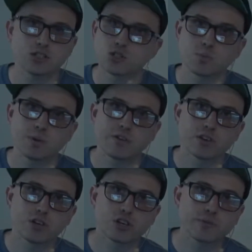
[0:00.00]
just a bit of
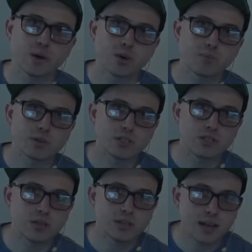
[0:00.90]
encouragement I want to bring to
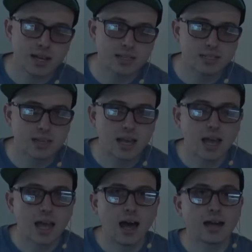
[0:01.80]
you tonight.
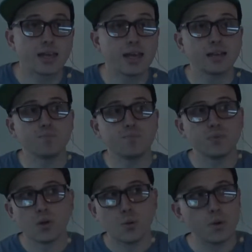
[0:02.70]
Again,
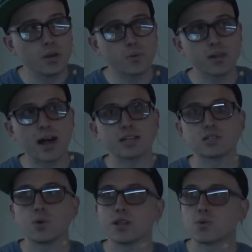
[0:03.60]
we didn't realize
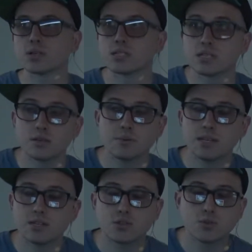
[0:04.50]
the weather wasn't going to
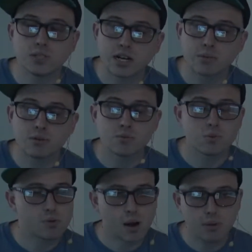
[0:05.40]
be too terrible. We
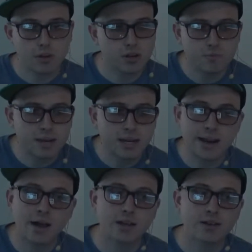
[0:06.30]
probably could have made it
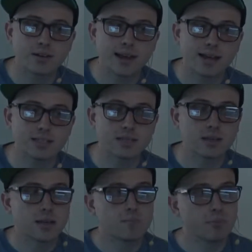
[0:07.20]
out here tonight,
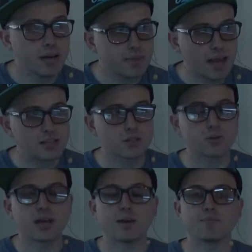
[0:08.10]
but that's
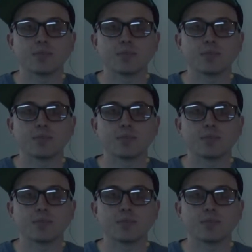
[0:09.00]
okay.